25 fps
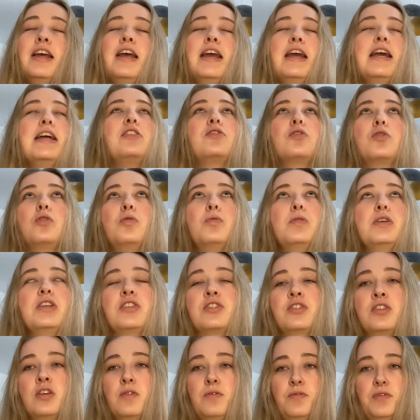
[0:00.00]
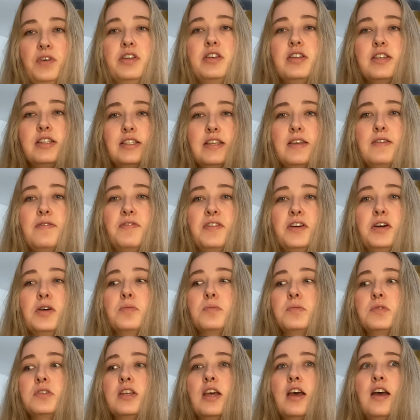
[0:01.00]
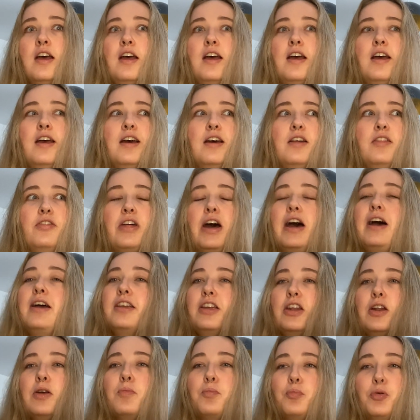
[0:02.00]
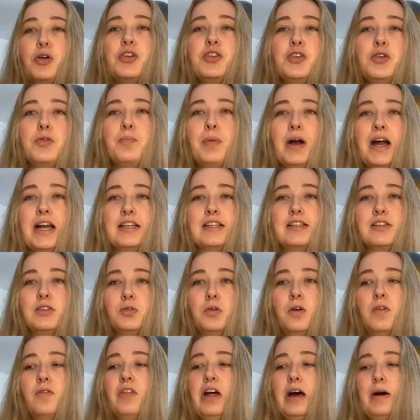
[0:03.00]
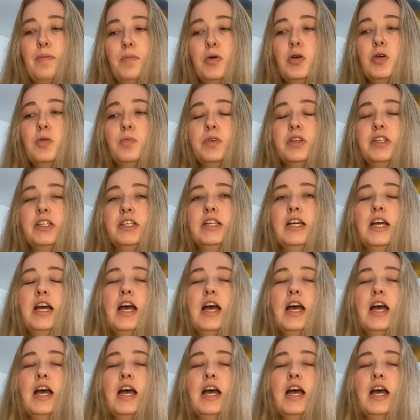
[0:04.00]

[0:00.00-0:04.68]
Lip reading: it's always so fun to see films that, you know, bring you back to sort of that moment.